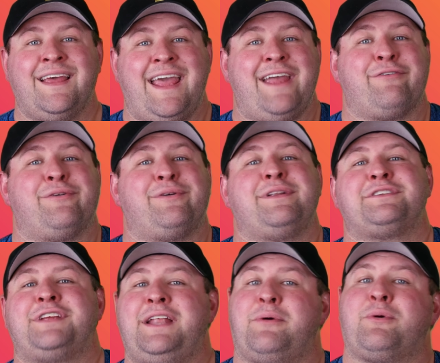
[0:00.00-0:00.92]
Hey everyone,
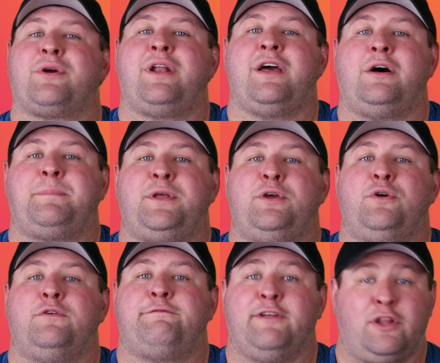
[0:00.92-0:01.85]
today we're going to help
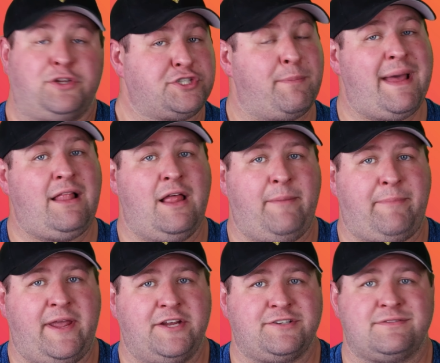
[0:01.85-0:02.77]
you fill out your PAL
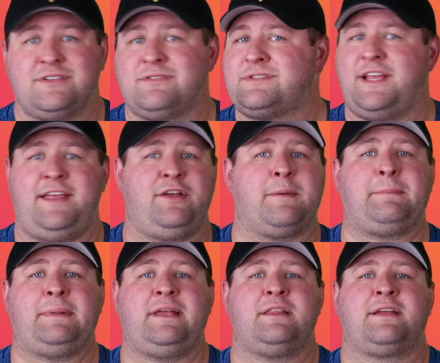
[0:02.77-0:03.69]
application. So say you
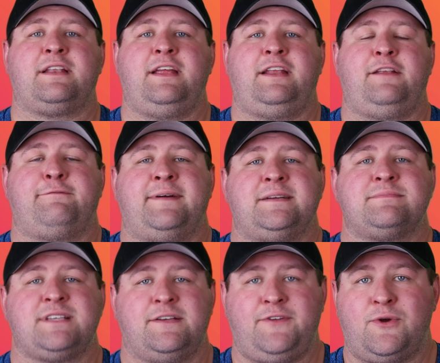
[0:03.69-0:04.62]
completed the Canadian
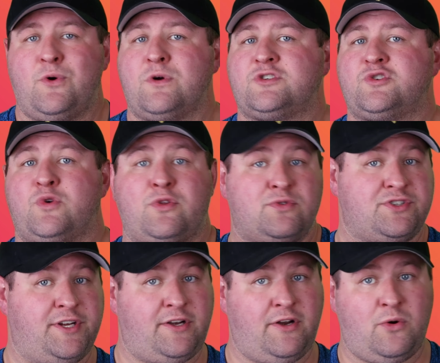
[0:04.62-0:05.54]
Firearm Safety course or the
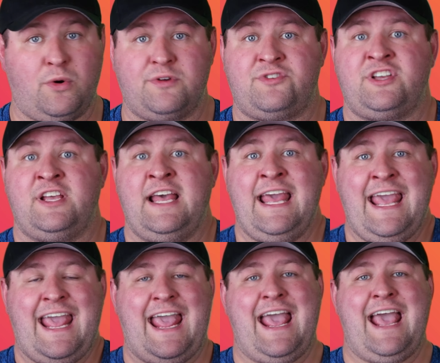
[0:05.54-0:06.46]
restricted course,
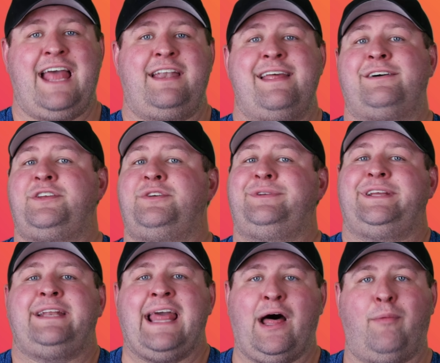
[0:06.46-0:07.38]
and now you
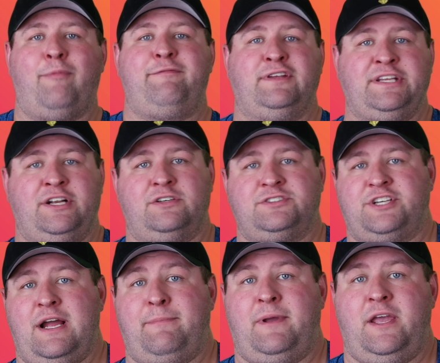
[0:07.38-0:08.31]
need help filling out
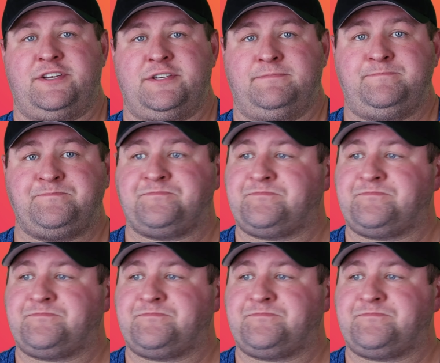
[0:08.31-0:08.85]
your application.